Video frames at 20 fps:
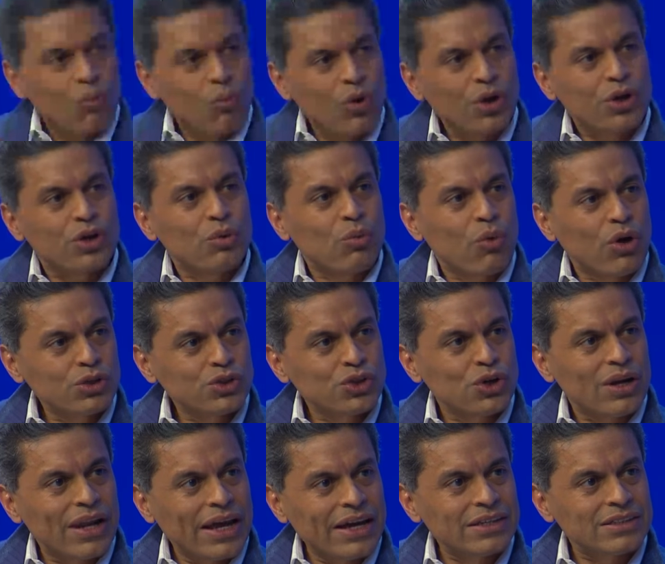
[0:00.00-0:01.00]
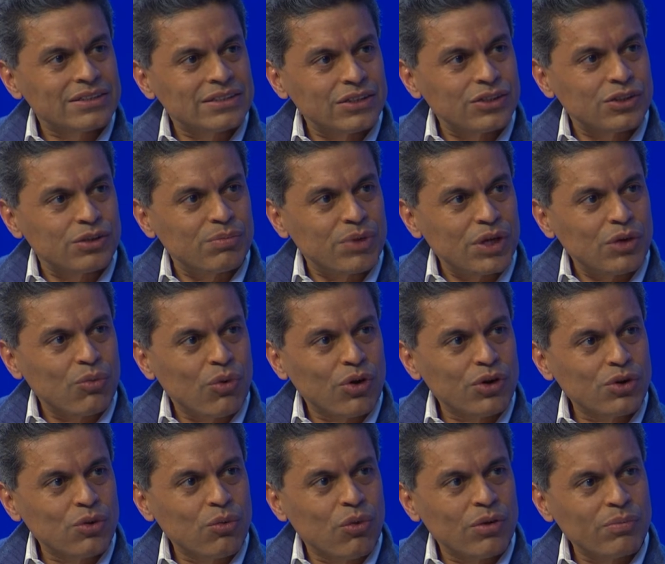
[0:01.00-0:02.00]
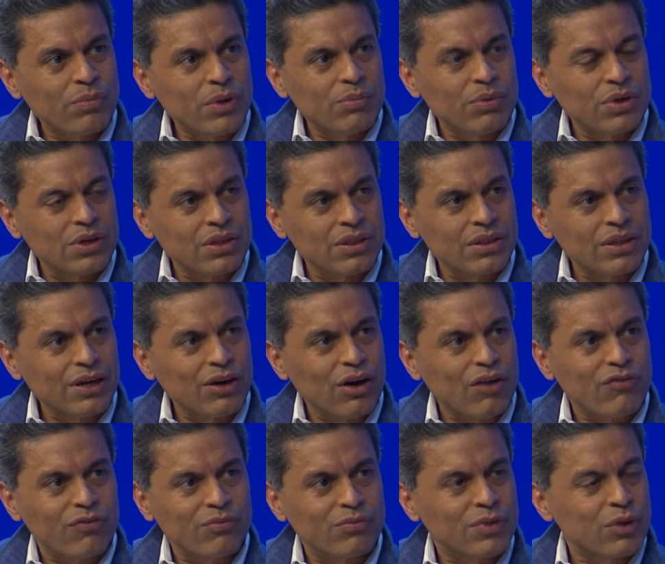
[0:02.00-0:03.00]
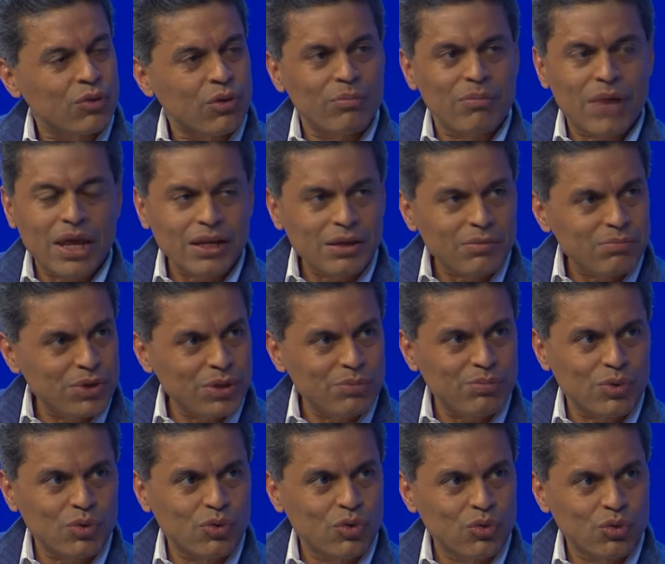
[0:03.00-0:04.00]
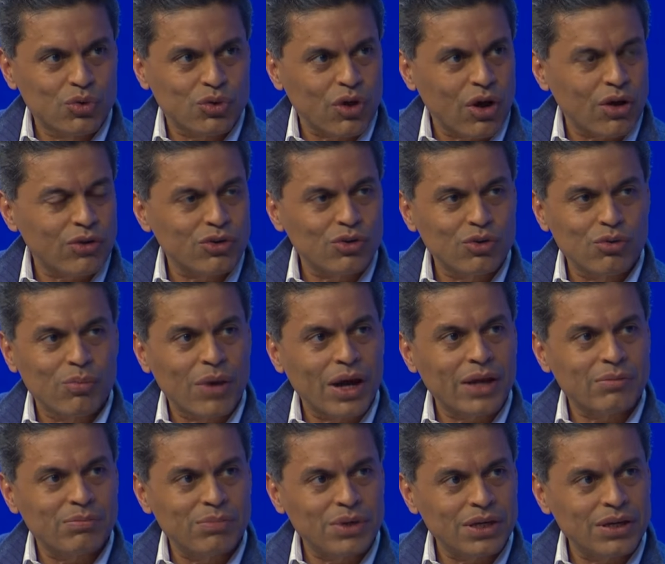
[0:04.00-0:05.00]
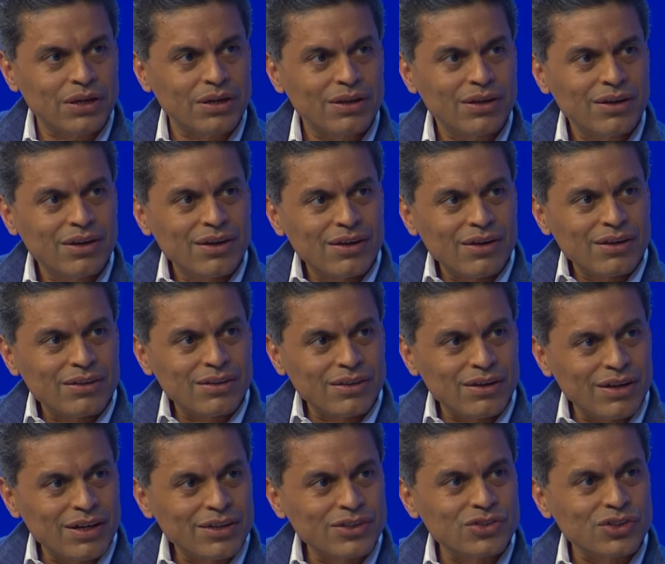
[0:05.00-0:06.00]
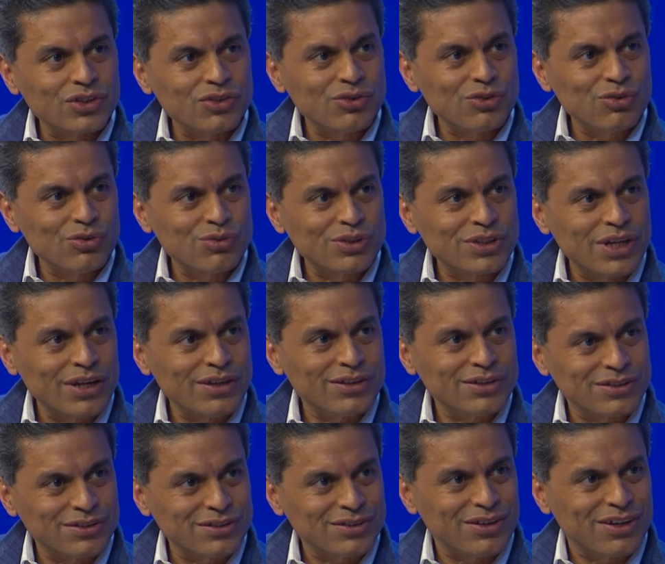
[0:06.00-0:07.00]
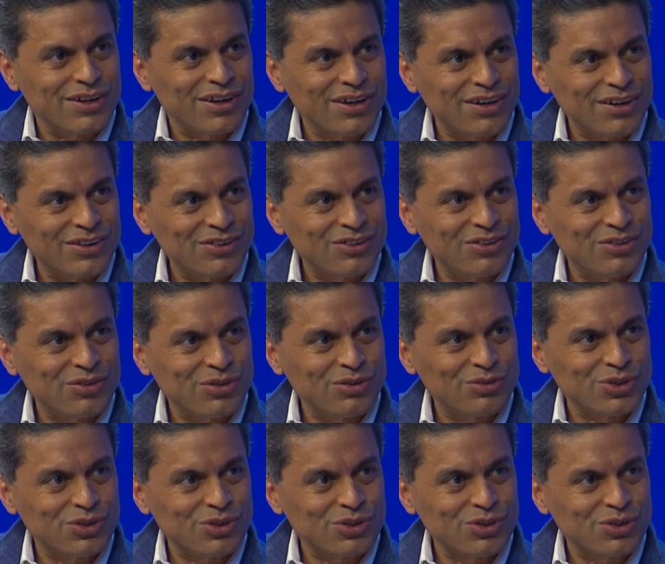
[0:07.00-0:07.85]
what do you want your legacy to be? What do you want people to think of? There were many people who thought you might be the Nixon who takes, uh, who